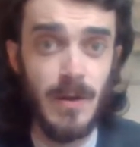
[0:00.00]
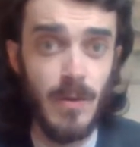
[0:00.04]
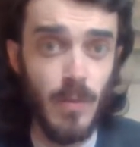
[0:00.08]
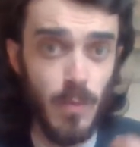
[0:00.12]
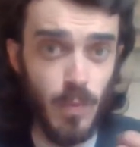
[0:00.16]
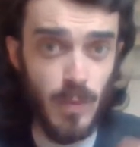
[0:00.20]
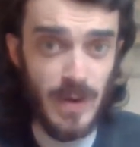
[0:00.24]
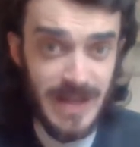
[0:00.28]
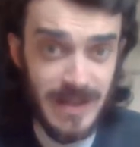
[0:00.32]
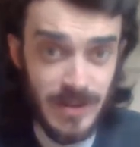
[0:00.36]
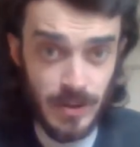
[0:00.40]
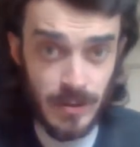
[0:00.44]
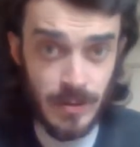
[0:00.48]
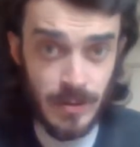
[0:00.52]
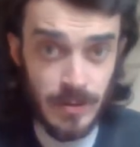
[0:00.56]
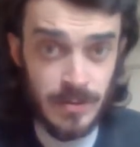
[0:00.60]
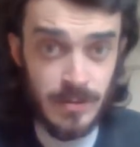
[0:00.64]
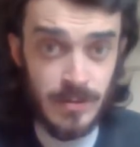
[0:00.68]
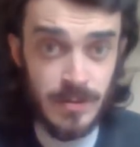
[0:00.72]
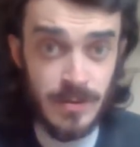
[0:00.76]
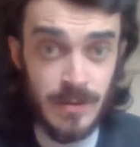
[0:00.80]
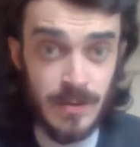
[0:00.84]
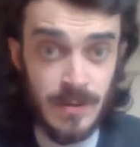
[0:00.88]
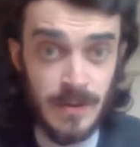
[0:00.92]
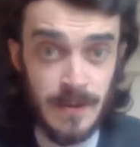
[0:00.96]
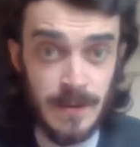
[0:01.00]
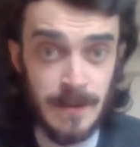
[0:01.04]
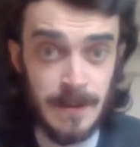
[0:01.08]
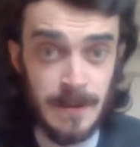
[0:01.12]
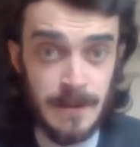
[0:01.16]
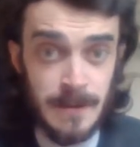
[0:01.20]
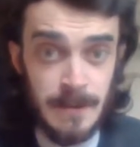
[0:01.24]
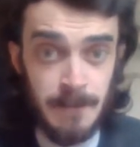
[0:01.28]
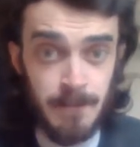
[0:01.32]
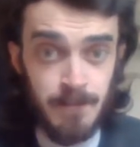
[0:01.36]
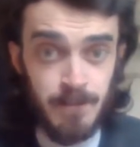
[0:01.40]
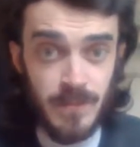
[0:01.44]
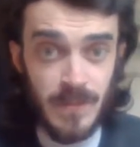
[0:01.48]
We do.
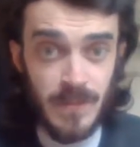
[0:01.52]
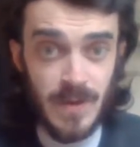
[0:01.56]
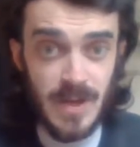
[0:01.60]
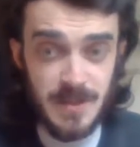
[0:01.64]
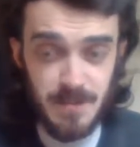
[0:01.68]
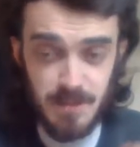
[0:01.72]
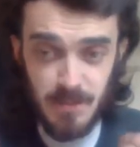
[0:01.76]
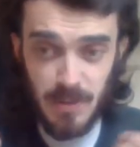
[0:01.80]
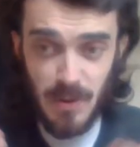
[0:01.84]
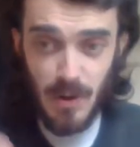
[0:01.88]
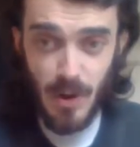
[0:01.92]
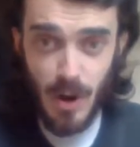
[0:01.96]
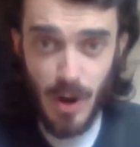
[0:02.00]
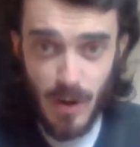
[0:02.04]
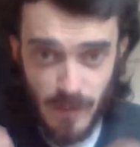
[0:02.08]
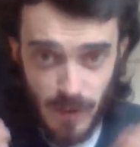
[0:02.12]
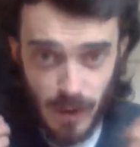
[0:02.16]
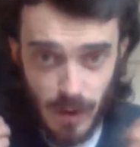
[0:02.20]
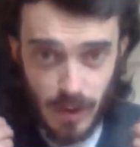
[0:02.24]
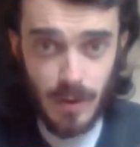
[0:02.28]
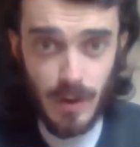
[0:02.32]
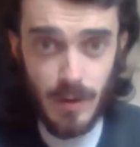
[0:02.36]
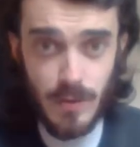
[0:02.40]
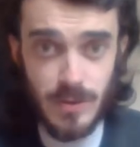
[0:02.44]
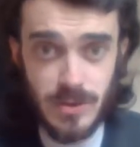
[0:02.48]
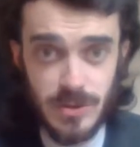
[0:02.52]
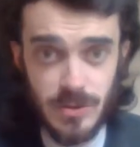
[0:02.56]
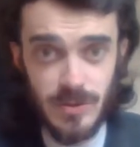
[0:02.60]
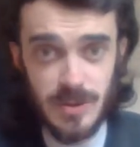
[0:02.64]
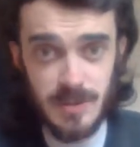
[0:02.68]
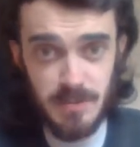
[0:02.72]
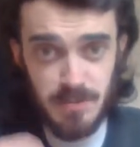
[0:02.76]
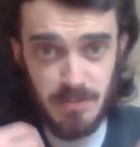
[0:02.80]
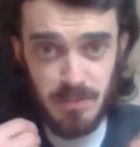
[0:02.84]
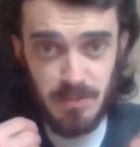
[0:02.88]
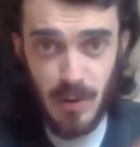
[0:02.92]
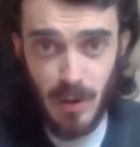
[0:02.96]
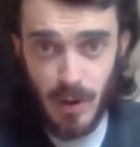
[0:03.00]
It's part of our culture. It's
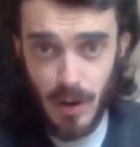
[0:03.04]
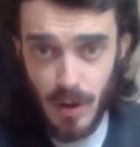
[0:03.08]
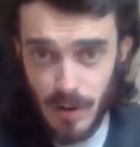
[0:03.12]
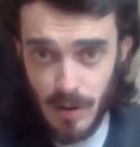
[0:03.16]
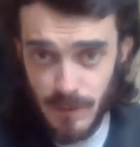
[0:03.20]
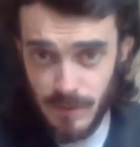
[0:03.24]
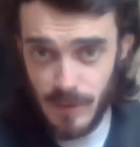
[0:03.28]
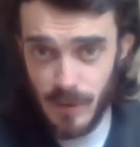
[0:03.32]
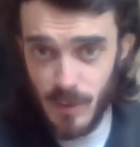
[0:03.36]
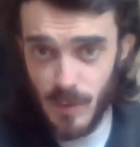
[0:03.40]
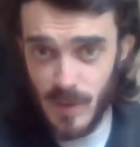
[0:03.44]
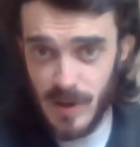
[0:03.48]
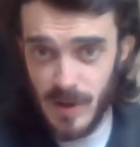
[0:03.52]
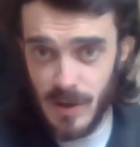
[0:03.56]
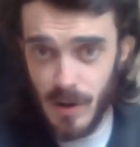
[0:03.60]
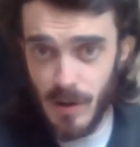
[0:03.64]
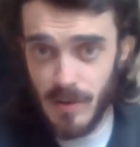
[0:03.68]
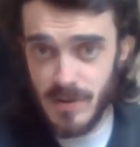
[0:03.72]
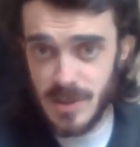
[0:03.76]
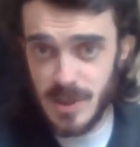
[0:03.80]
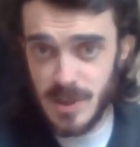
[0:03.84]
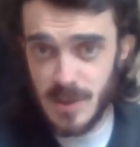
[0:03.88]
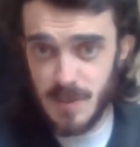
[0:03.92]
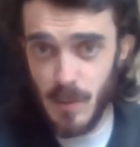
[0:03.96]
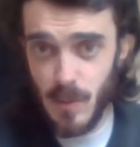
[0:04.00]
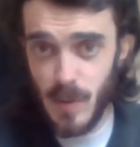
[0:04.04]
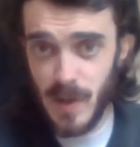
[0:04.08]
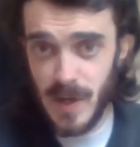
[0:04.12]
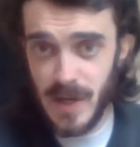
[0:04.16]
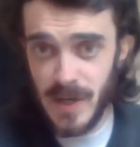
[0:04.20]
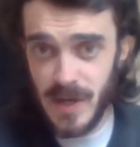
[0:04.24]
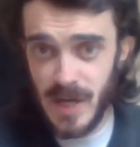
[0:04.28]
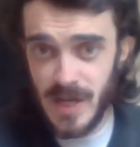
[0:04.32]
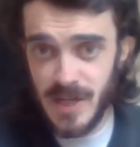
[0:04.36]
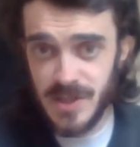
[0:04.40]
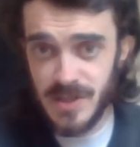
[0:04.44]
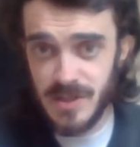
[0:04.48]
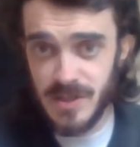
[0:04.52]
part of who we are as a sporting
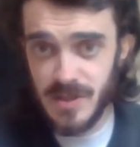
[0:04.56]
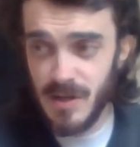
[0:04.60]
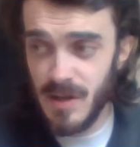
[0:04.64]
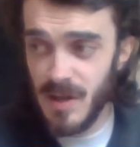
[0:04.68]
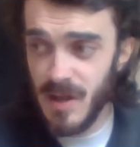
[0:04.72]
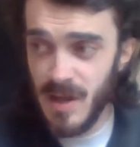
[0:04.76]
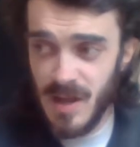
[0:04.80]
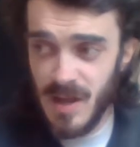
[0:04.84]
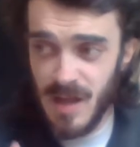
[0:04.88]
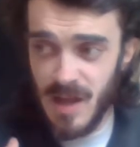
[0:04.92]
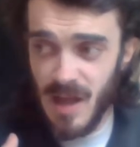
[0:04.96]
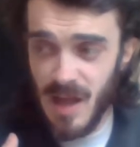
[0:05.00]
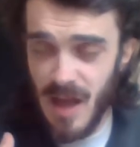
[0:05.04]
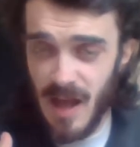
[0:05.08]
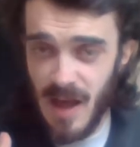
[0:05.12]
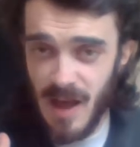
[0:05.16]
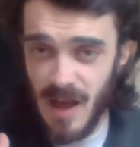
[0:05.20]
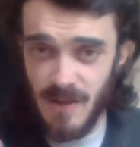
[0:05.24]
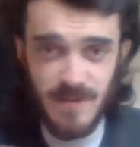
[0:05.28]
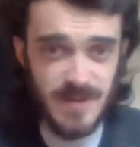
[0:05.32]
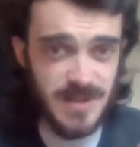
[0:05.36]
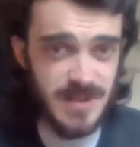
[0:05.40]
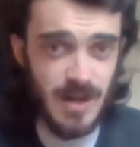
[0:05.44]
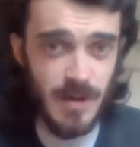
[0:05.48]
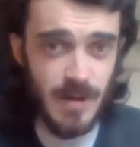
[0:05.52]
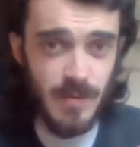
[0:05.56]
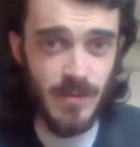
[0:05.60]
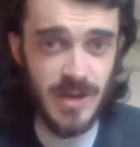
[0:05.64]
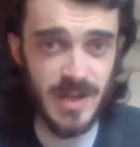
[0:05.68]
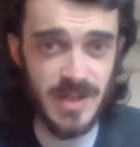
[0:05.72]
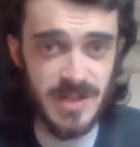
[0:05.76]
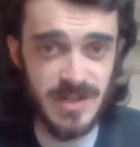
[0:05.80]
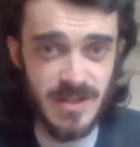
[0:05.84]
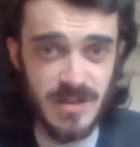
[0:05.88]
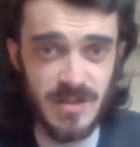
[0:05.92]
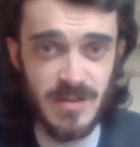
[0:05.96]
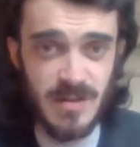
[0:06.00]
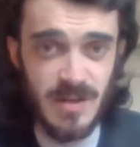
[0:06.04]
nation. And for some
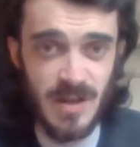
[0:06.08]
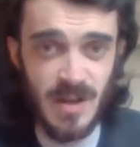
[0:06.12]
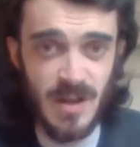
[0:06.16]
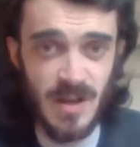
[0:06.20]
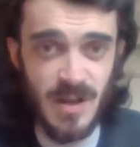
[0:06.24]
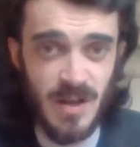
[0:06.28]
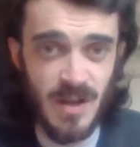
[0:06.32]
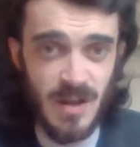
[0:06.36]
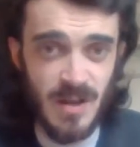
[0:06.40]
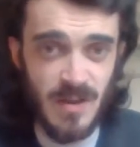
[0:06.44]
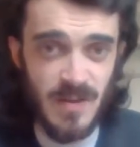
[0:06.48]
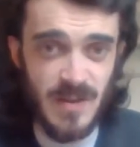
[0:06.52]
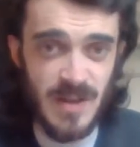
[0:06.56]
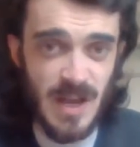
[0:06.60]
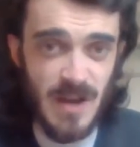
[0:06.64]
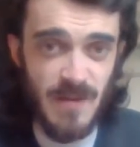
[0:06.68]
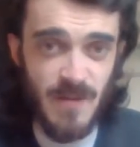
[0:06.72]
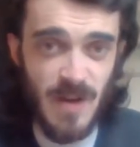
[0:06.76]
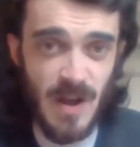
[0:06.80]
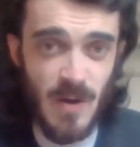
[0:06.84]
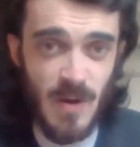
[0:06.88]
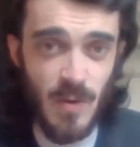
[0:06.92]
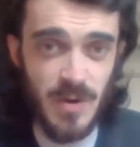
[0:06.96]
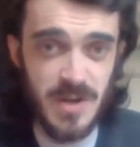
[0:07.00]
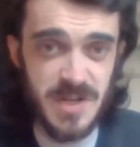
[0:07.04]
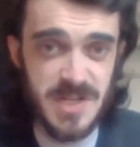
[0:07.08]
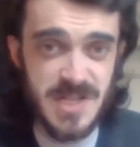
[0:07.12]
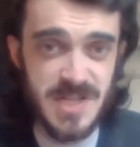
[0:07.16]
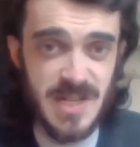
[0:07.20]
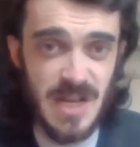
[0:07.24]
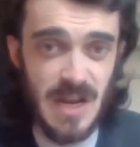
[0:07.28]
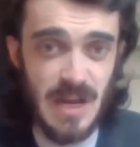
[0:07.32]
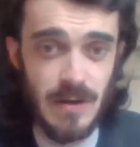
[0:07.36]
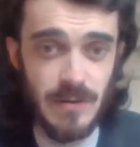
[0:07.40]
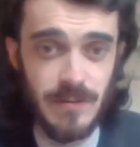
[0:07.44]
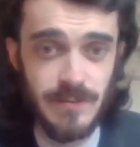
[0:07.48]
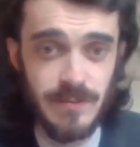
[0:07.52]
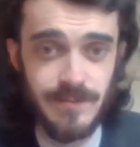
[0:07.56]
reason, the FA want to
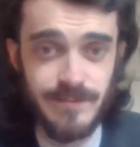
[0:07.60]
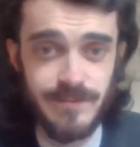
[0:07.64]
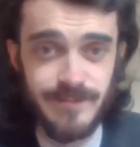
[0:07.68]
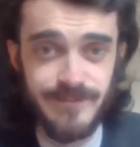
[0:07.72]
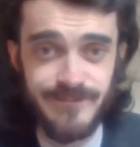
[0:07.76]
sell out.